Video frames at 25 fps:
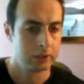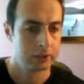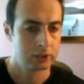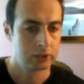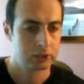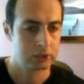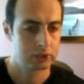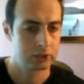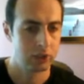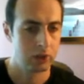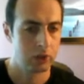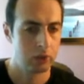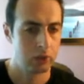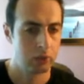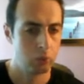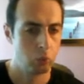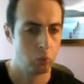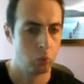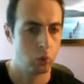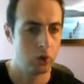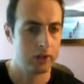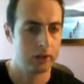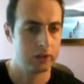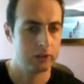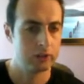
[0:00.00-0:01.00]
So
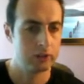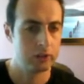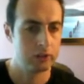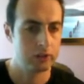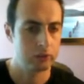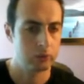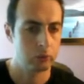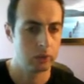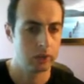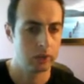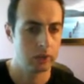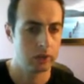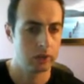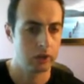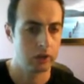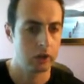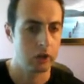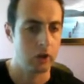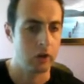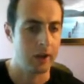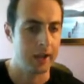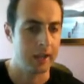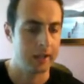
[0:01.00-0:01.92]
where is his queen going to go?